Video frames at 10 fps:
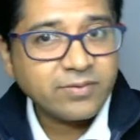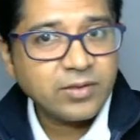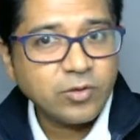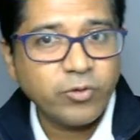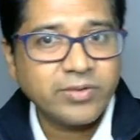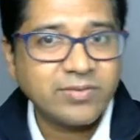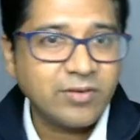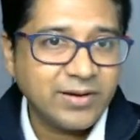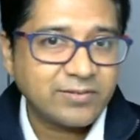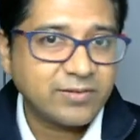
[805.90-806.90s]
we
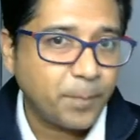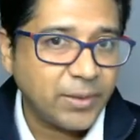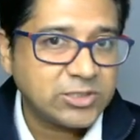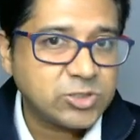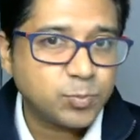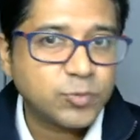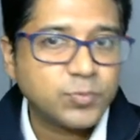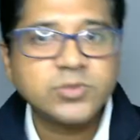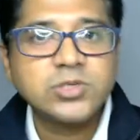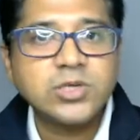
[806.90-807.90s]
see it's a pager
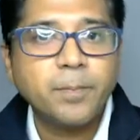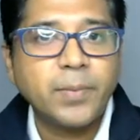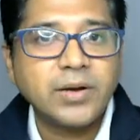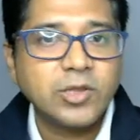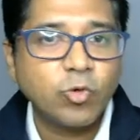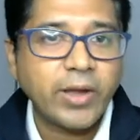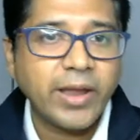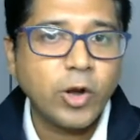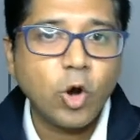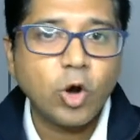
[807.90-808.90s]
property, but you
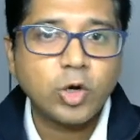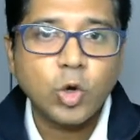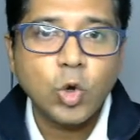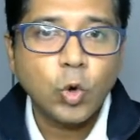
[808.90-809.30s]
cannot